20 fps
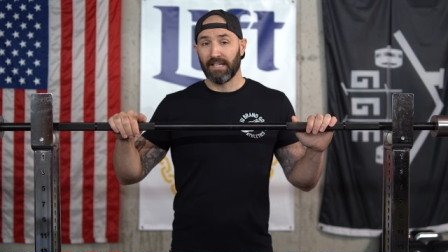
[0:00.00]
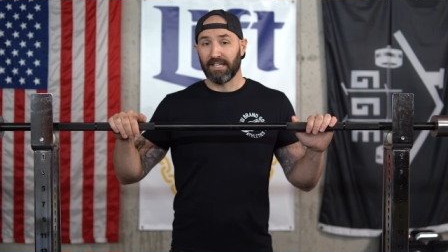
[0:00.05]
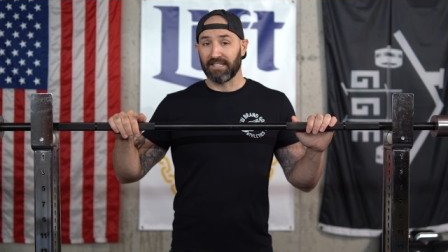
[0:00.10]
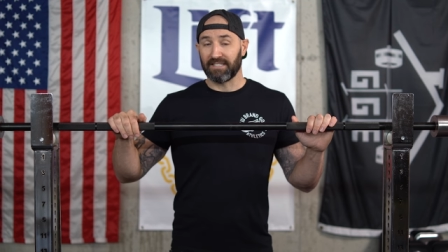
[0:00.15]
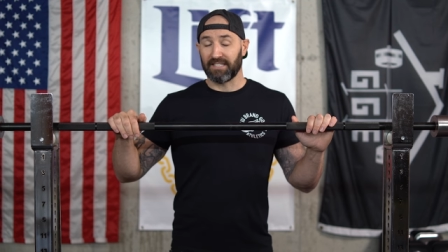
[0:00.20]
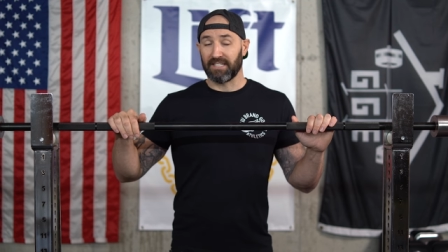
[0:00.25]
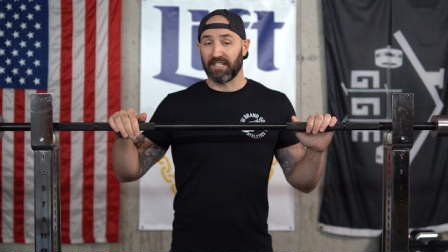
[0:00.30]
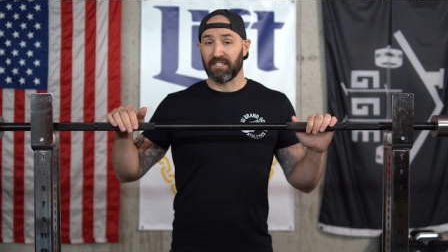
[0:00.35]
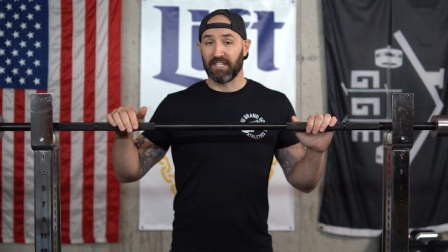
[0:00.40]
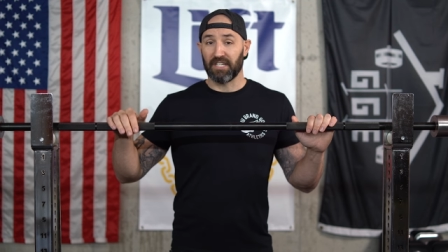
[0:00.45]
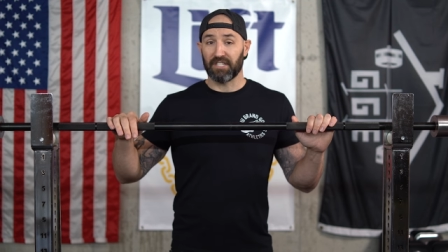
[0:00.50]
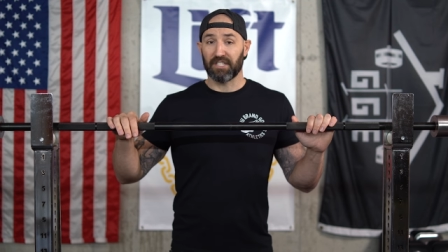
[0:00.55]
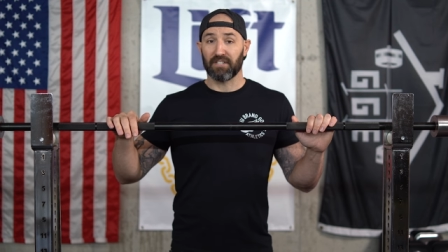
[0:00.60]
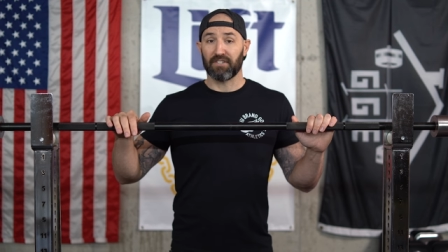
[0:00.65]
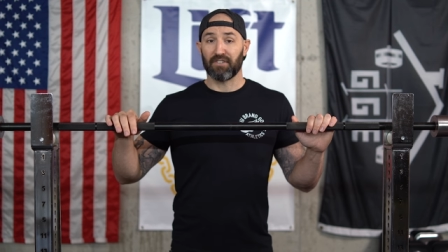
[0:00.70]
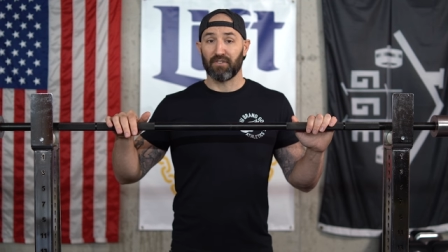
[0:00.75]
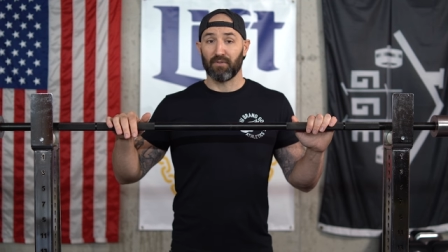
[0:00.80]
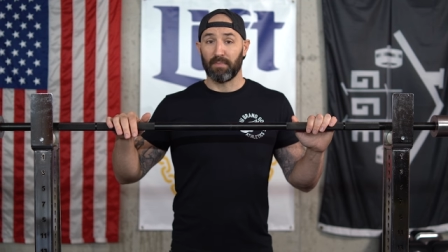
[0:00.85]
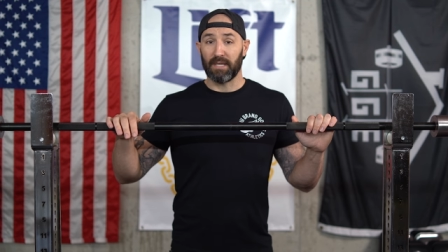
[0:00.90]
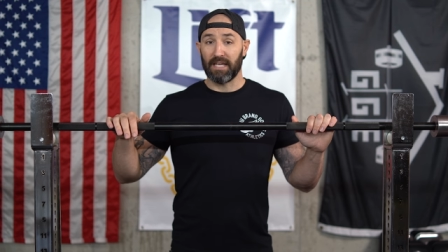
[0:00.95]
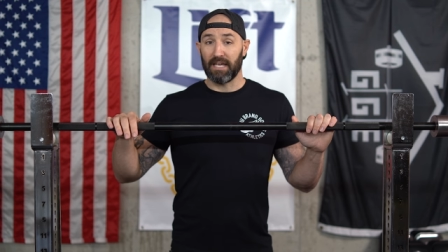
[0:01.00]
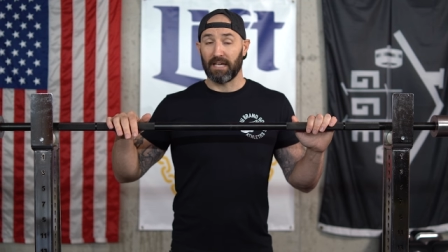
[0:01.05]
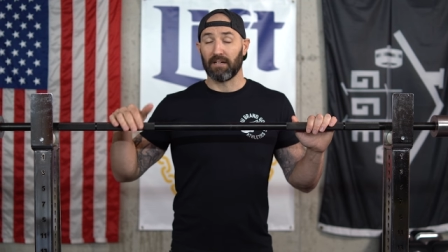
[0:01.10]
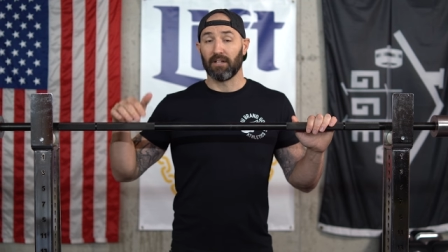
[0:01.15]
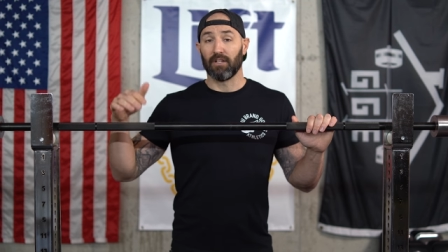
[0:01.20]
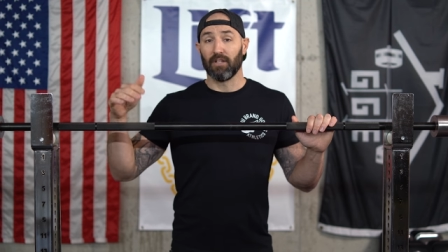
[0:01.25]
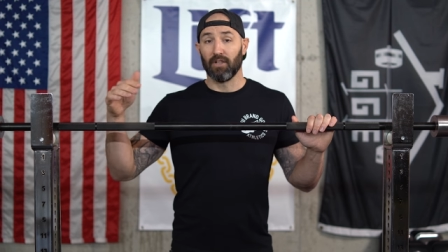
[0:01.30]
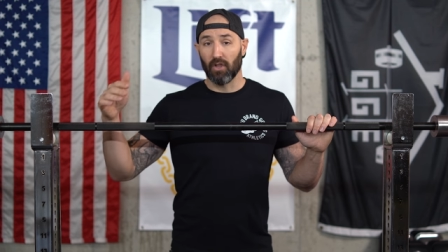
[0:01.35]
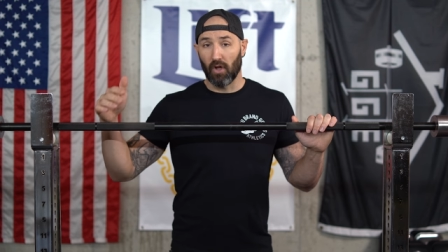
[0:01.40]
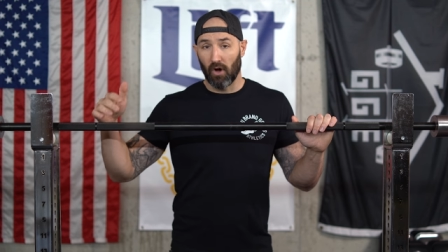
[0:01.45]
is in addition to
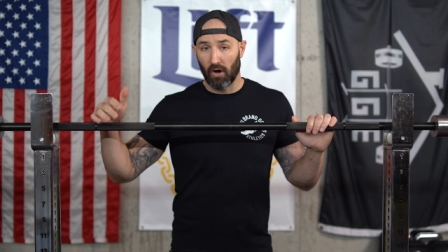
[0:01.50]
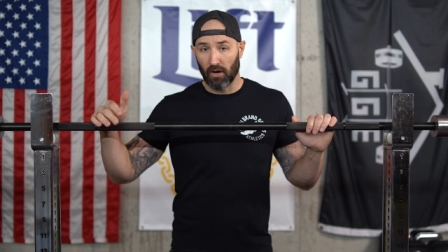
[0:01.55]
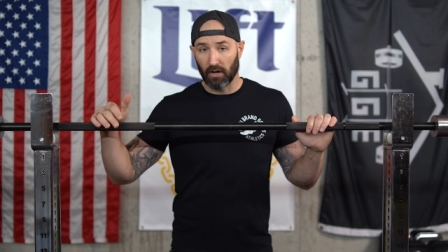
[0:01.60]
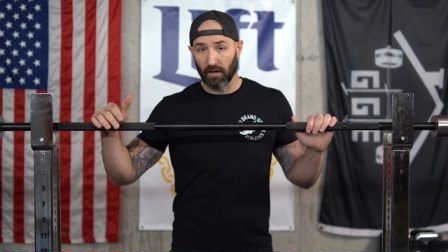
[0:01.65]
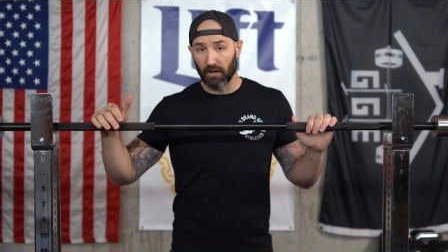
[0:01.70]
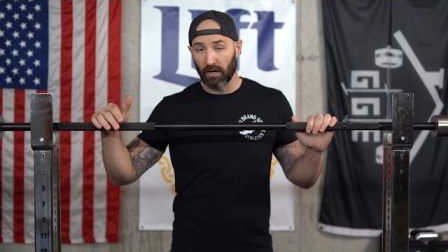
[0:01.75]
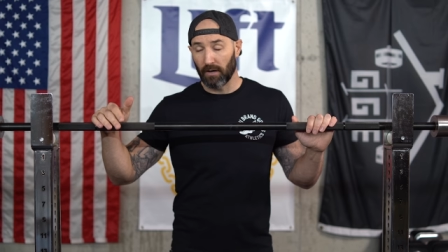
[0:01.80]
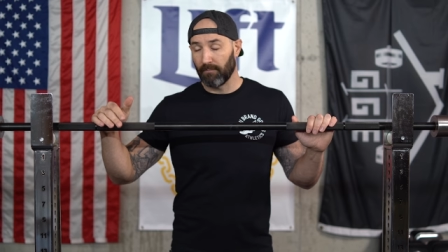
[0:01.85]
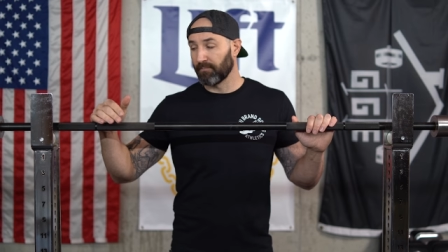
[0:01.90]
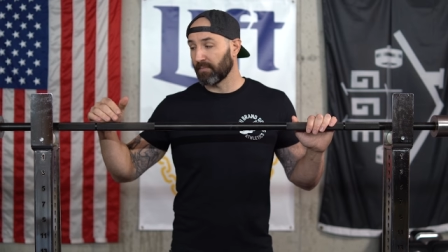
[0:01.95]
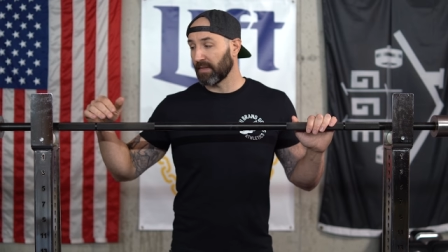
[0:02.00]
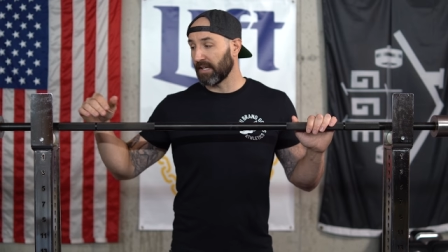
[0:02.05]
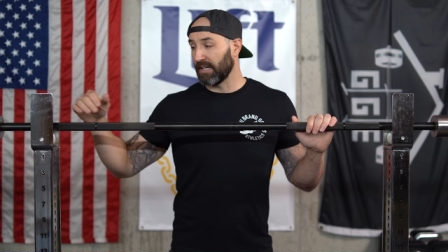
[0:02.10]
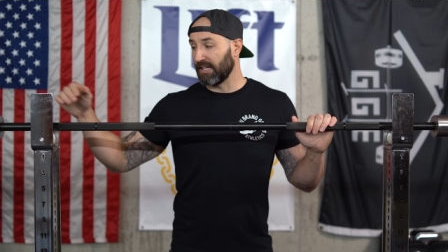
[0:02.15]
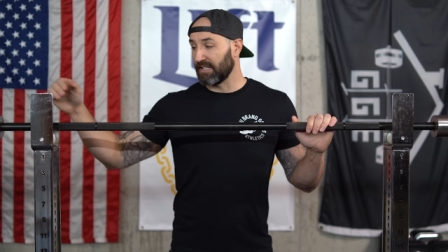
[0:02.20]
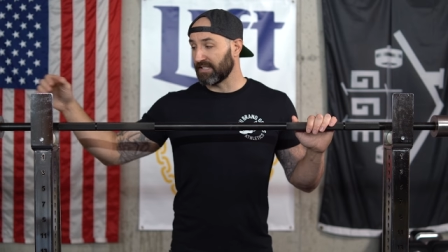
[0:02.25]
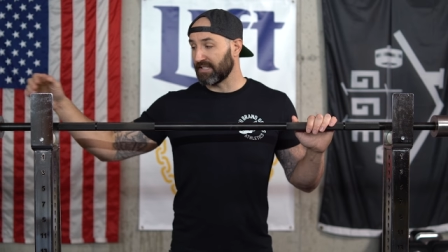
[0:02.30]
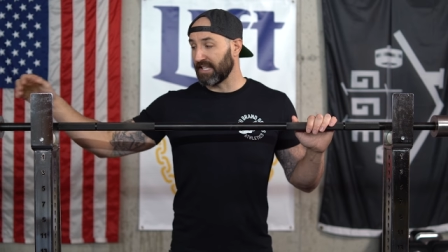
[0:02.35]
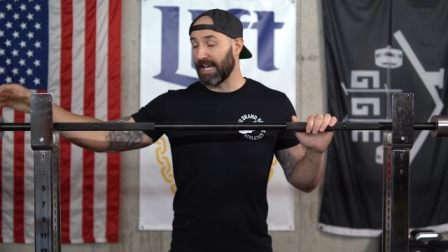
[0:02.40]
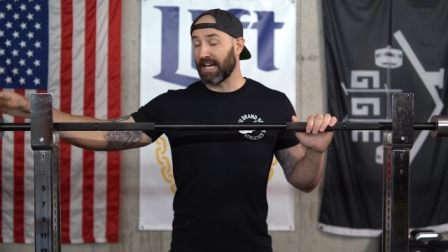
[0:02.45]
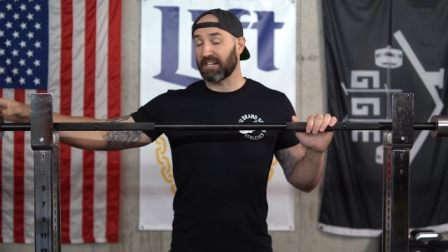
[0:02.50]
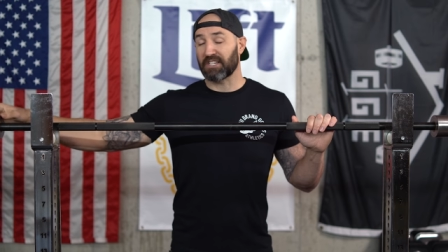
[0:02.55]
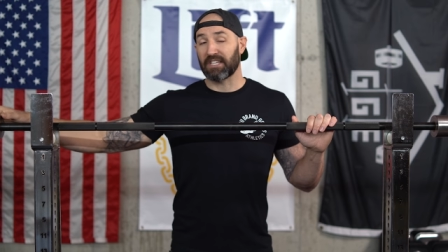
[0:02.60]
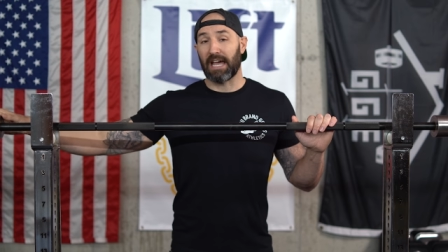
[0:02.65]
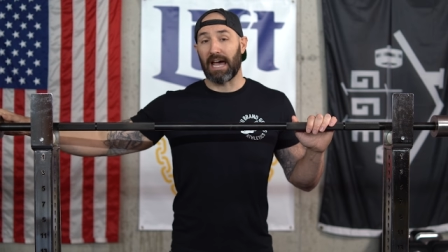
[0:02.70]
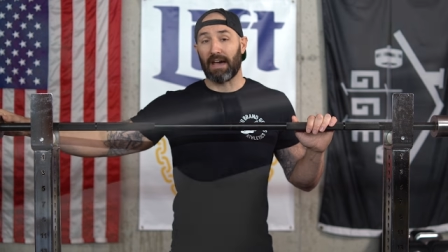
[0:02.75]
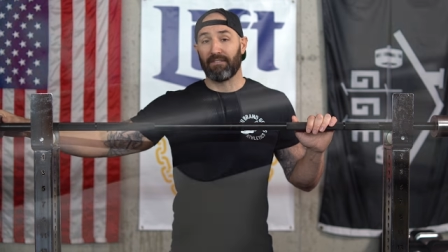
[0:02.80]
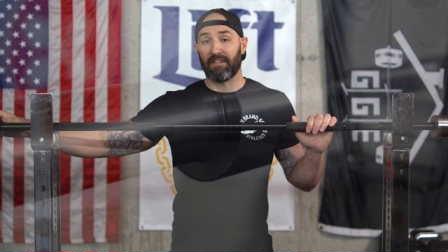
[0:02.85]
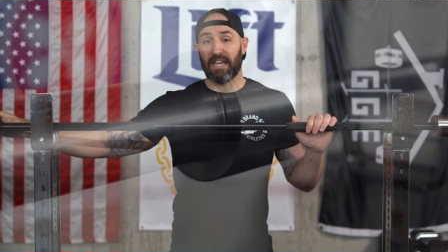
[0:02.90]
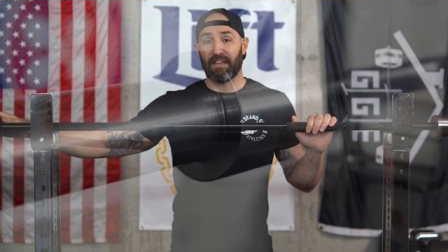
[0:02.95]
being longer, is they actually
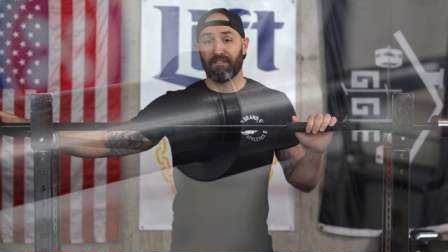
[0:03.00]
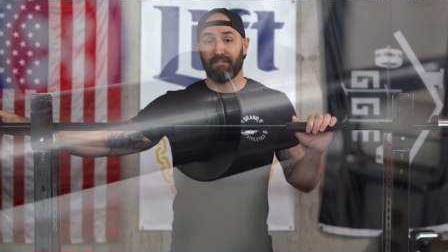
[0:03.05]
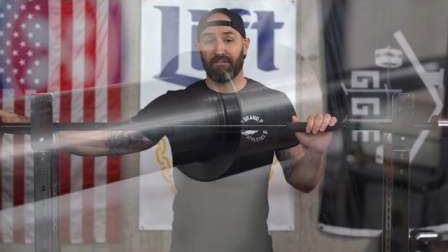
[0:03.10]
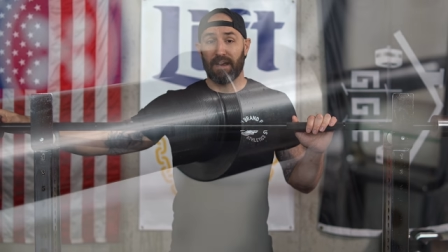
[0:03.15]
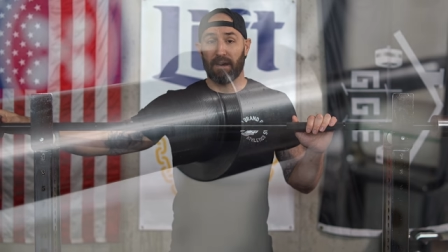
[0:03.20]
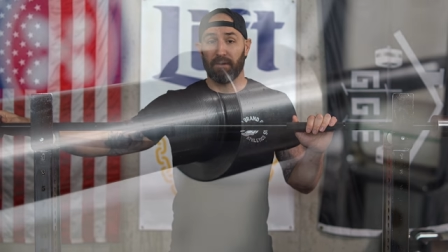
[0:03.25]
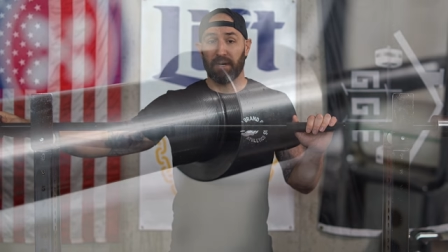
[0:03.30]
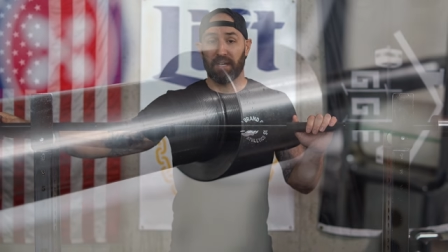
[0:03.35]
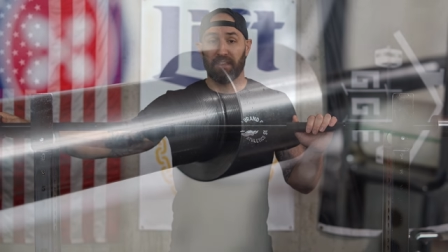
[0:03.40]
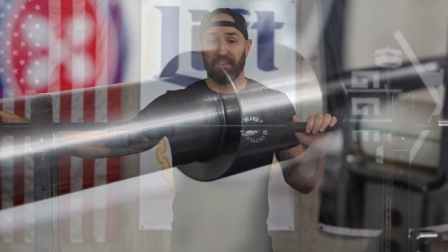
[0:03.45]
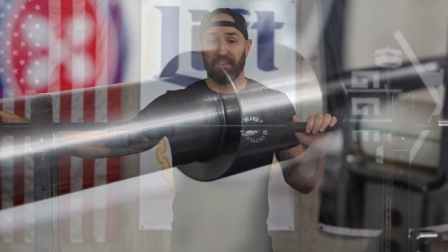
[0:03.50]
have a very